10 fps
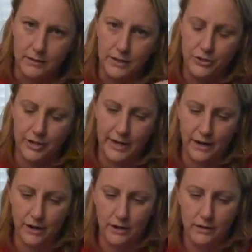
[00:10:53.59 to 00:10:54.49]
in your
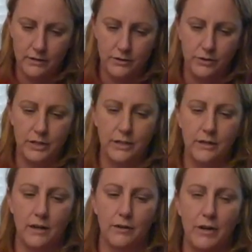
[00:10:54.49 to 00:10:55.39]
hair. You
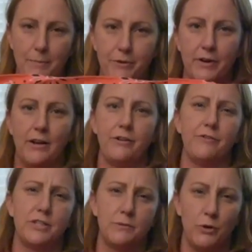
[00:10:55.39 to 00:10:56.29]
can wrap it around
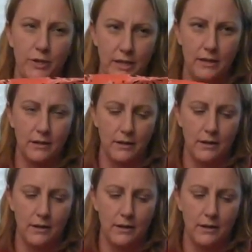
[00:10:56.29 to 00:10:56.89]
if it's smoky.